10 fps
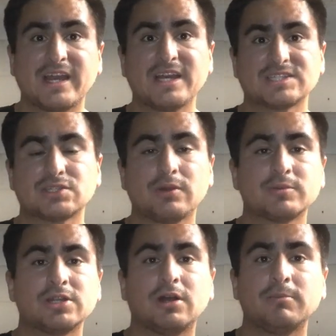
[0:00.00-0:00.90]
guys, so I'm
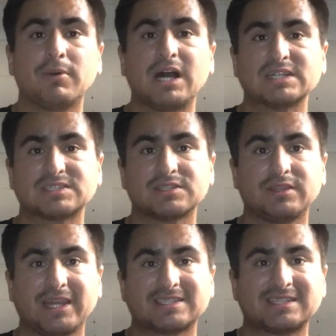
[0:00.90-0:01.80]
going to unbox the
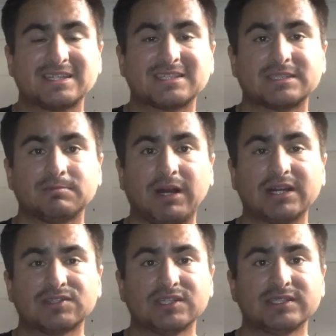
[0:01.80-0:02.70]
next 6
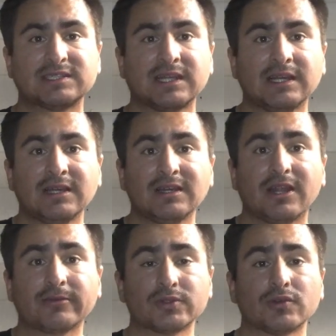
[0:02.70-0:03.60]
boxes.
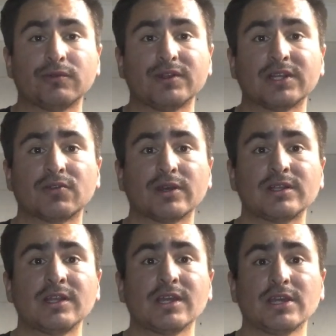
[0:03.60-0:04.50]
I'm going to do it really
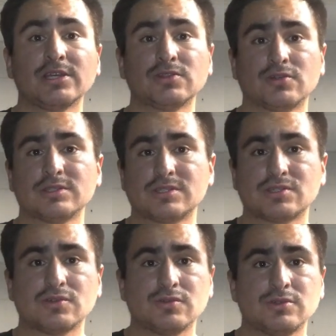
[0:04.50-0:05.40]
quickly in order to
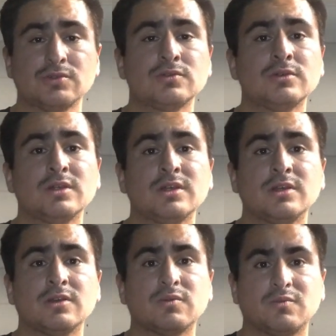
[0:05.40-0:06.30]
show you
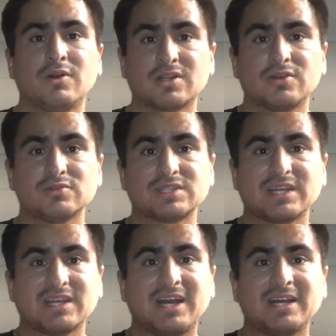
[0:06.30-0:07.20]
what clothes
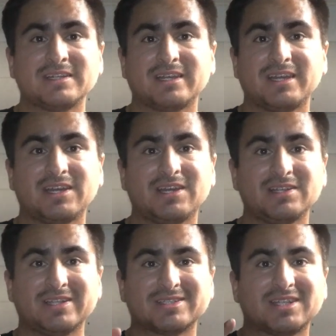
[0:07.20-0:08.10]
I got,
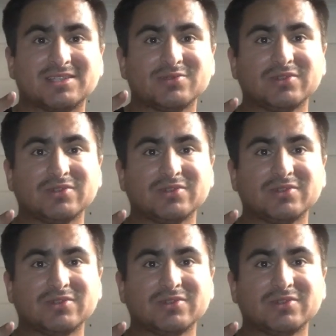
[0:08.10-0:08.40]
and let's get to